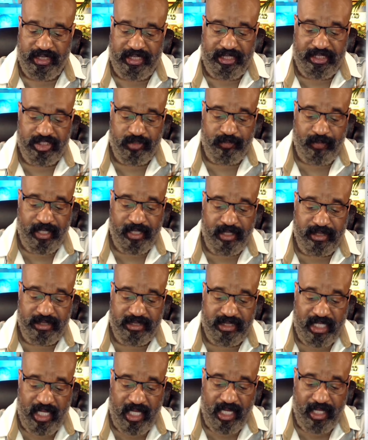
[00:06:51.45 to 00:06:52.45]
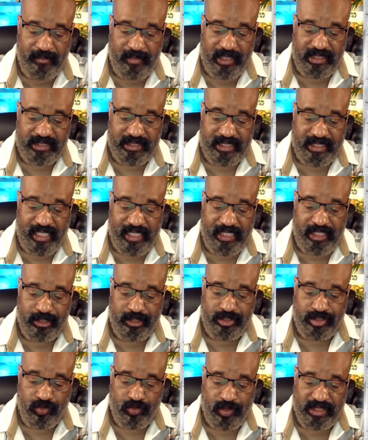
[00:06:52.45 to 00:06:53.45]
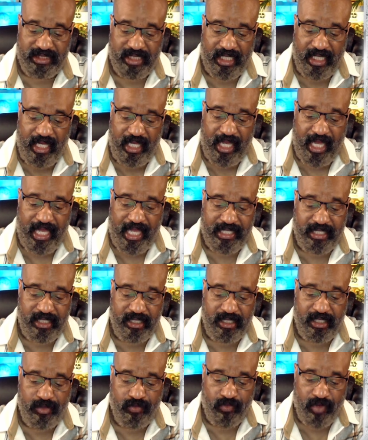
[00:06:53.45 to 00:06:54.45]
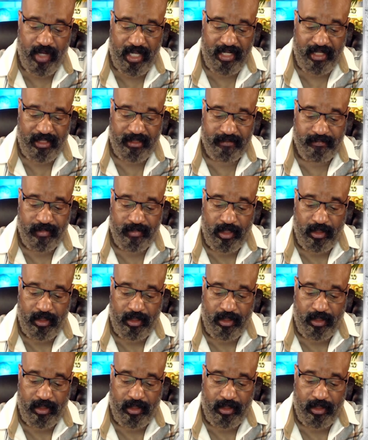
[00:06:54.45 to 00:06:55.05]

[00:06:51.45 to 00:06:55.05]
In his spare time, he said he enjoys hiking and running.